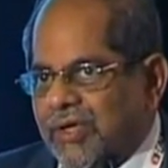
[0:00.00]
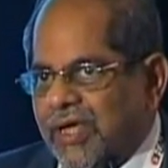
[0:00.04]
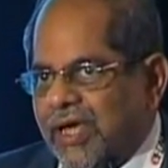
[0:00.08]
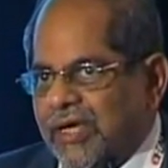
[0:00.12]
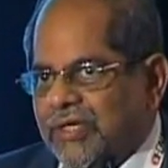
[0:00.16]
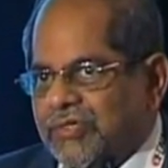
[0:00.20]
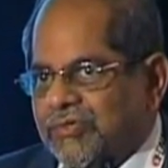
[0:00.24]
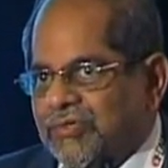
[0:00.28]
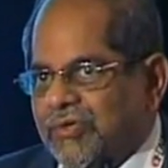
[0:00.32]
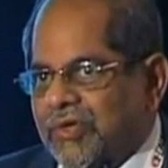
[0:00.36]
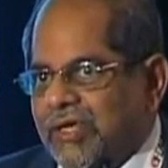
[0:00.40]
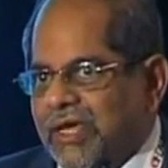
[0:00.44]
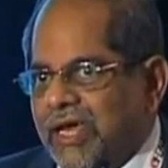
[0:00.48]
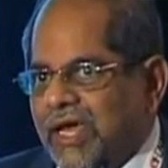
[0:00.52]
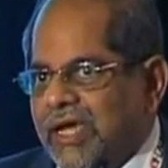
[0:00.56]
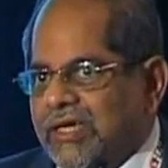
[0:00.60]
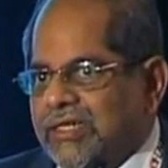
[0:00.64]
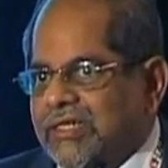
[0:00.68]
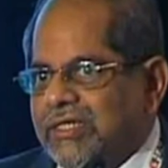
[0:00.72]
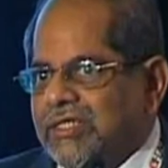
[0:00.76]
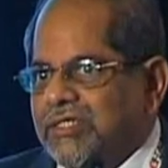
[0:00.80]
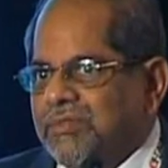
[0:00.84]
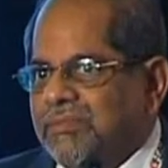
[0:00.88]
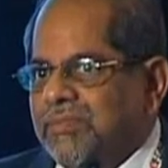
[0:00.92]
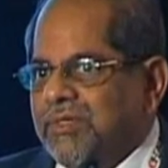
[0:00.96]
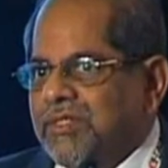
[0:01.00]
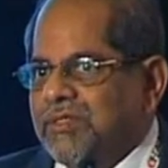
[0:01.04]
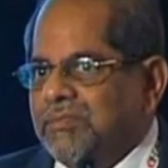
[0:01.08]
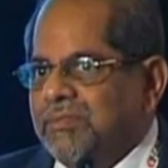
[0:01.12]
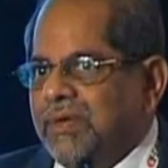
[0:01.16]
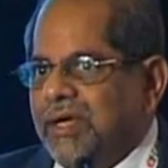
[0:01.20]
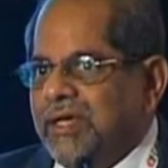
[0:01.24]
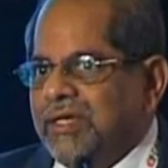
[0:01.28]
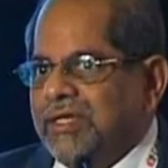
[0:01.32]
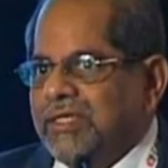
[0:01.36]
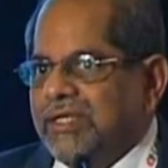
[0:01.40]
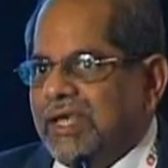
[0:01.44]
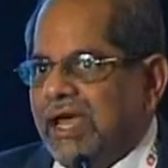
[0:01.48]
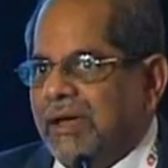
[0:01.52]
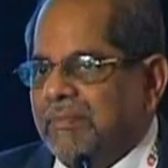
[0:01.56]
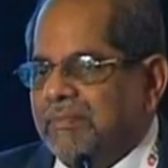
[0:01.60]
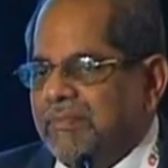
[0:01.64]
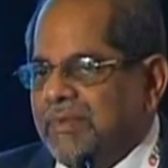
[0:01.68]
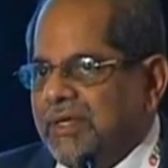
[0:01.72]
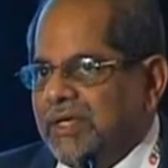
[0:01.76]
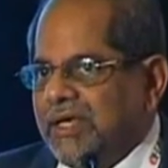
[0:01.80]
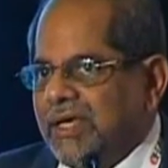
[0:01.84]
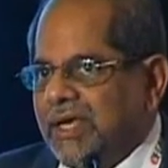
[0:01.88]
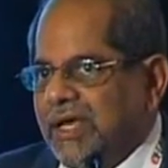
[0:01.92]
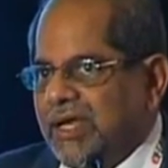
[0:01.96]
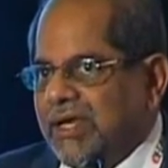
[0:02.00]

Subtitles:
actual cash disbursement is happening,